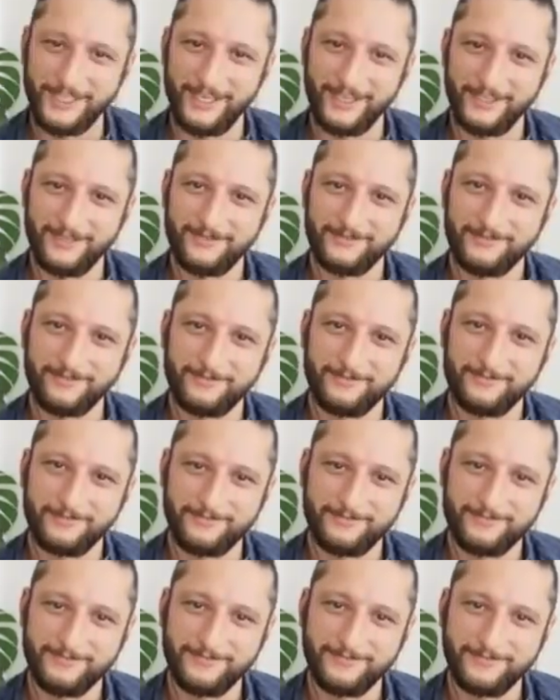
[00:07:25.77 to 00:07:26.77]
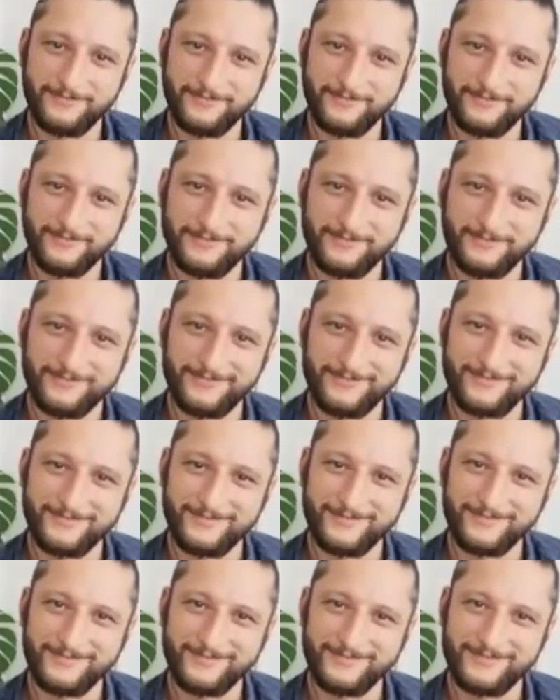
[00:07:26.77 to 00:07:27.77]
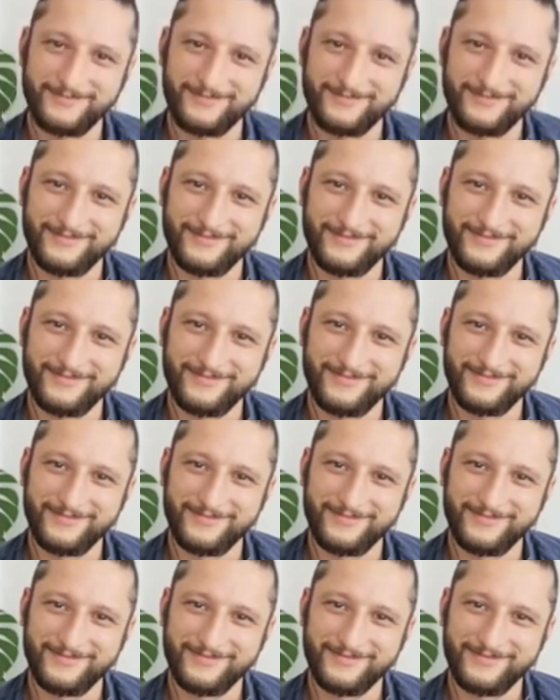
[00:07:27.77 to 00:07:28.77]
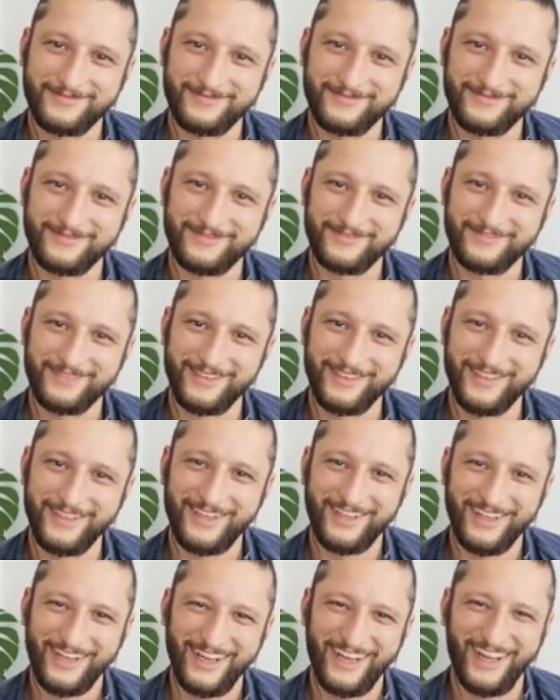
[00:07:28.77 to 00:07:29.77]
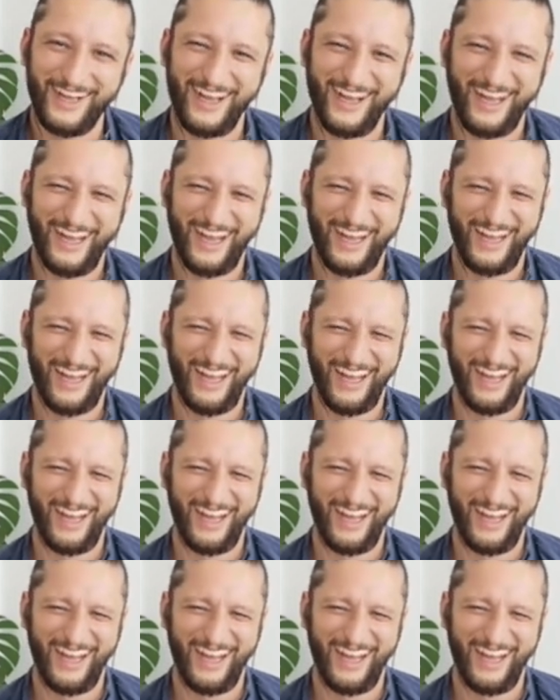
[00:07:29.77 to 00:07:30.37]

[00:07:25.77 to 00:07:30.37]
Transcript: No words are spoken by the person on screen.